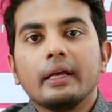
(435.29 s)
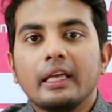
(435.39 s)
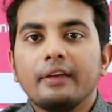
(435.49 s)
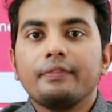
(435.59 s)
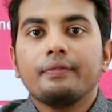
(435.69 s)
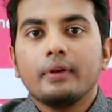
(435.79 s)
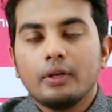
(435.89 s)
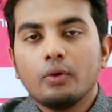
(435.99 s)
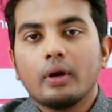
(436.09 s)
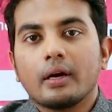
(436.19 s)
if
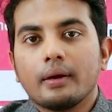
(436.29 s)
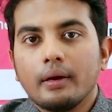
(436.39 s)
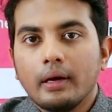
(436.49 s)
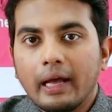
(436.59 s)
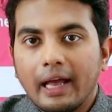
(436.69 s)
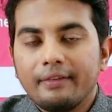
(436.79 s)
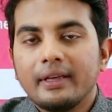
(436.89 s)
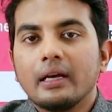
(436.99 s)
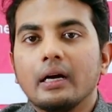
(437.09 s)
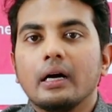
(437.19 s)
you are
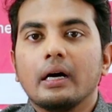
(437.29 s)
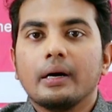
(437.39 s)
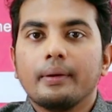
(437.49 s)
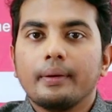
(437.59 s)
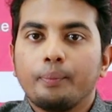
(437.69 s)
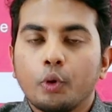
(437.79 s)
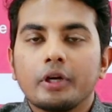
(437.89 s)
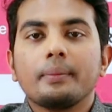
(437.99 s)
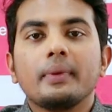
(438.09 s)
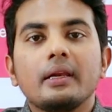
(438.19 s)
having a
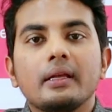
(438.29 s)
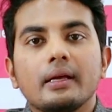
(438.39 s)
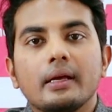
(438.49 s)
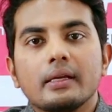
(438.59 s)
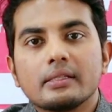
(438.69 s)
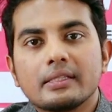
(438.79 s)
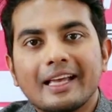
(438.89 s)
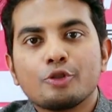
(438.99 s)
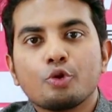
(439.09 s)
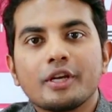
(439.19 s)
portable
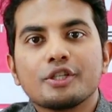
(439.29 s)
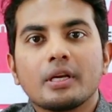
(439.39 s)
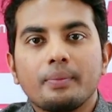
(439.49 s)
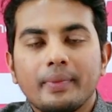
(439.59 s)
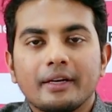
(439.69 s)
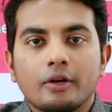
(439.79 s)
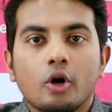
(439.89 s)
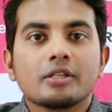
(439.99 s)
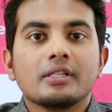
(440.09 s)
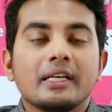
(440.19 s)
saturation meter.
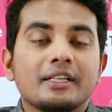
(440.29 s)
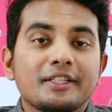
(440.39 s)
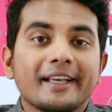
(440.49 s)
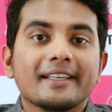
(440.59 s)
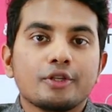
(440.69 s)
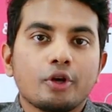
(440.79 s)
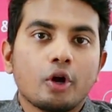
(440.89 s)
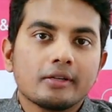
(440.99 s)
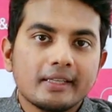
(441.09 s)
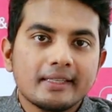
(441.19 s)
It checks your
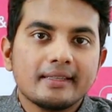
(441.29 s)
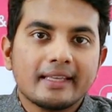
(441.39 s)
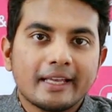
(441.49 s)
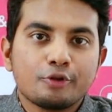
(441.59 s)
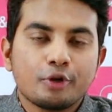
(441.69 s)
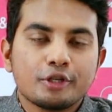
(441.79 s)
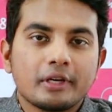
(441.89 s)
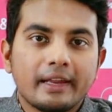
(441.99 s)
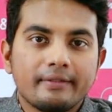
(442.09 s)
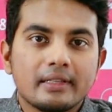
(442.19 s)
oxygen
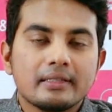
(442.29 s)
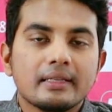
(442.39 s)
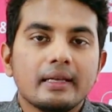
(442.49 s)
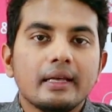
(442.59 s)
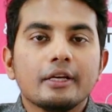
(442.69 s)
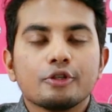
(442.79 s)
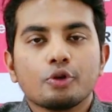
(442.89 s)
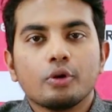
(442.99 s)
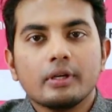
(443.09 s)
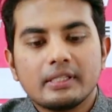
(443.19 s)
saturation levels.
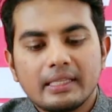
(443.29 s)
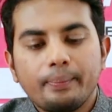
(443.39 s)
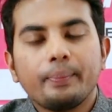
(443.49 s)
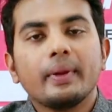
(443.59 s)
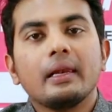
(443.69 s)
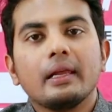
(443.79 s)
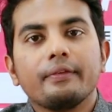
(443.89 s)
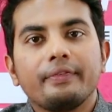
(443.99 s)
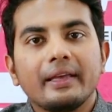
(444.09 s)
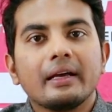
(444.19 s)
So simple
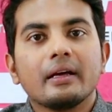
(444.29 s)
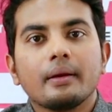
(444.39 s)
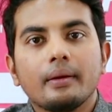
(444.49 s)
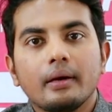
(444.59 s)
finger